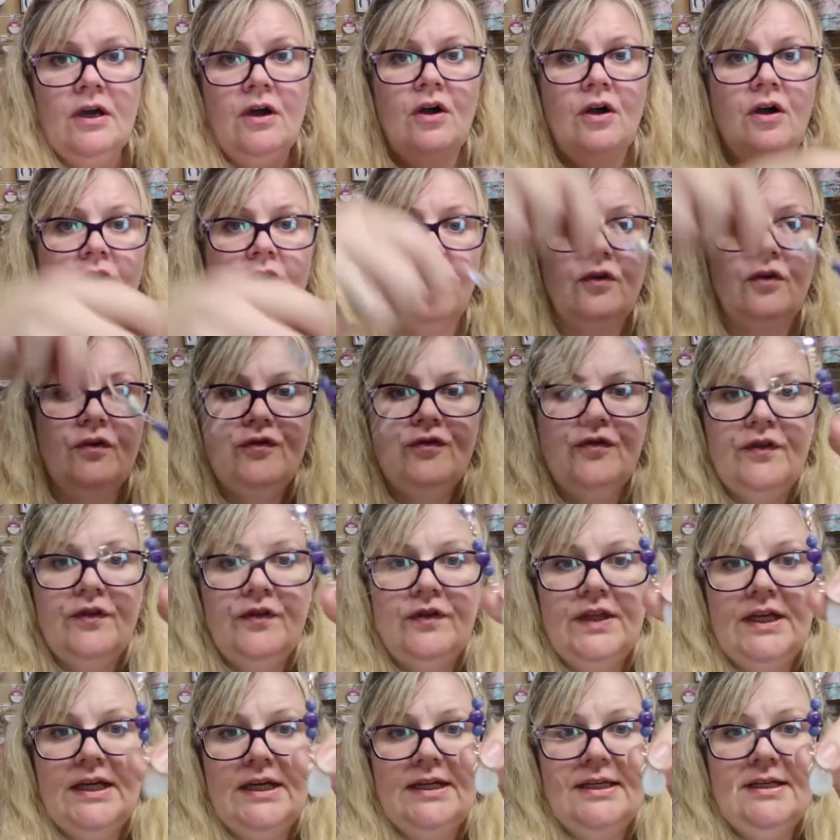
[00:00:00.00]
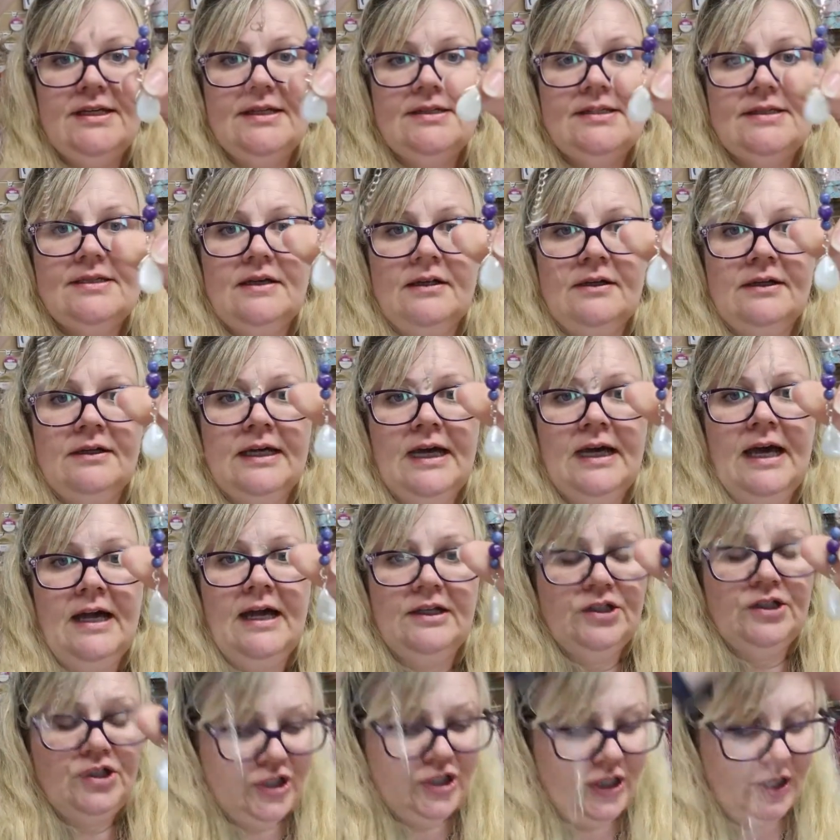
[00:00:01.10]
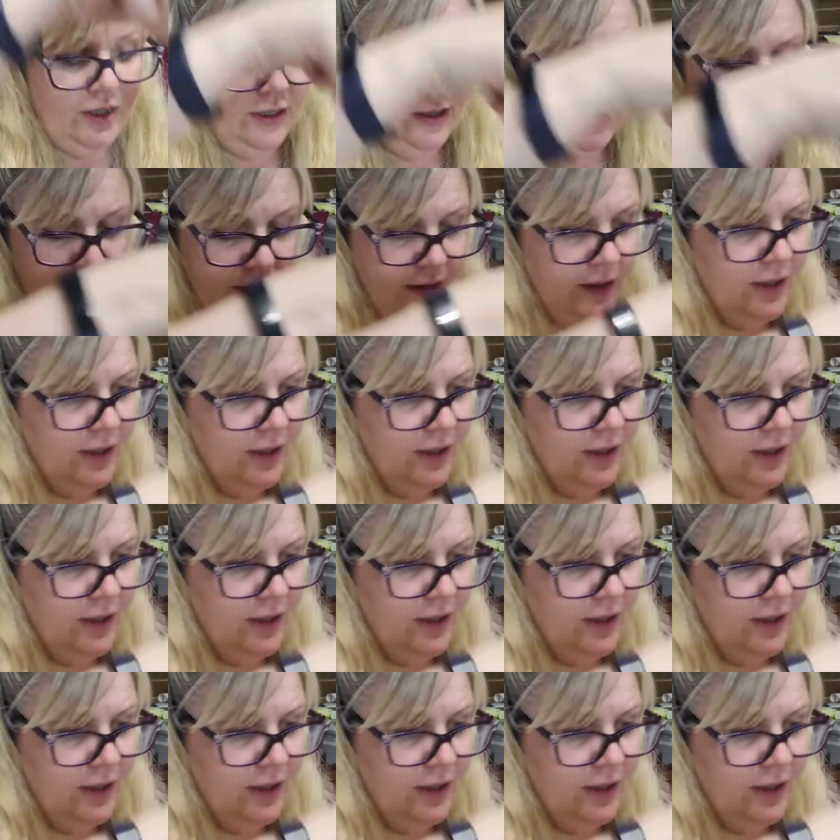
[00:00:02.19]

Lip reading: of the Suncatcher.